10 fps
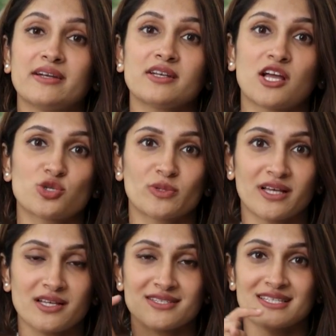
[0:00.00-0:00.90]
in touch with
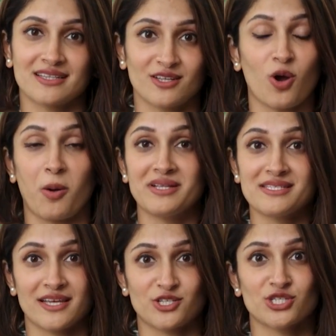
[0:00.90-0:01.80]
us in the comment
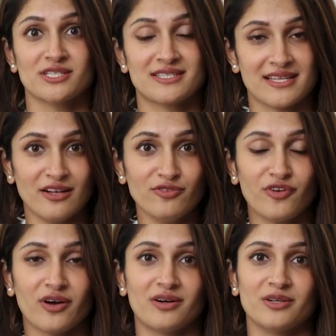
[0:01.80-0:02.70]
section itself.
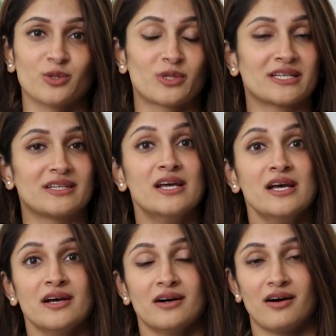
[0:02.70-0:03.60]
You can
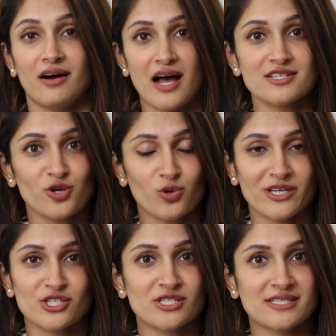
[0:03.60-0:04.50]
ask your
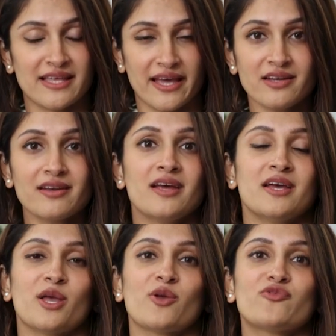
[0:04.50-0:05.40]
questions there.
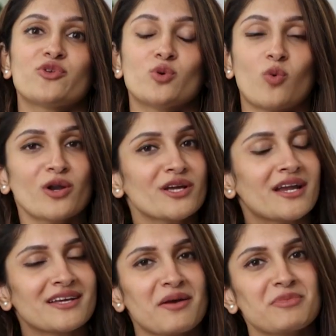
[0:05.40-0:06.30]
If you want to
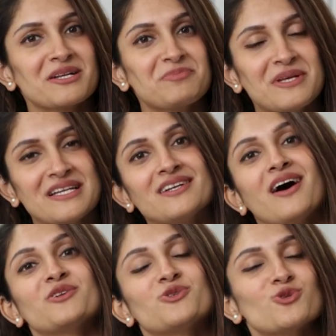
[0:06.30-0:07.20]
get a chemical peel
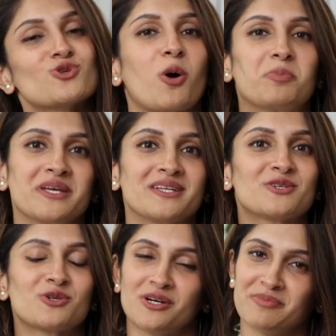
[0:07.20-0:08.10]
done, do drop in
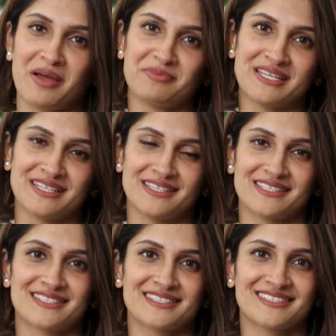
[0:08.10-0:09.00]
to DermaMD
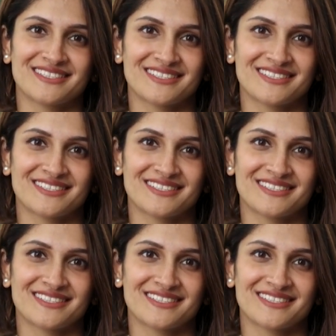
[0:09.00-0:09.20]
Clinics.